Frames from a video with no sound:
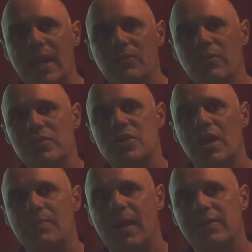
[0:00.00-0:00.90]
when we talked
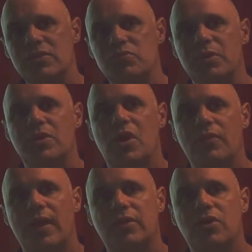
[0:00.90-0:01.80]
about this, we called
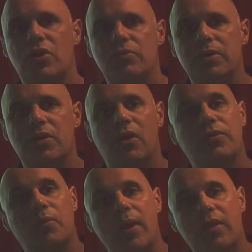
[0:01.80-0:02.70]
that code, we call it the
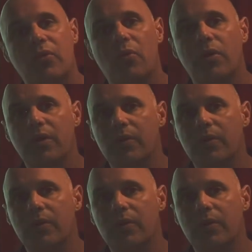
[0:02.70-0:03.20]
way of the warrior, we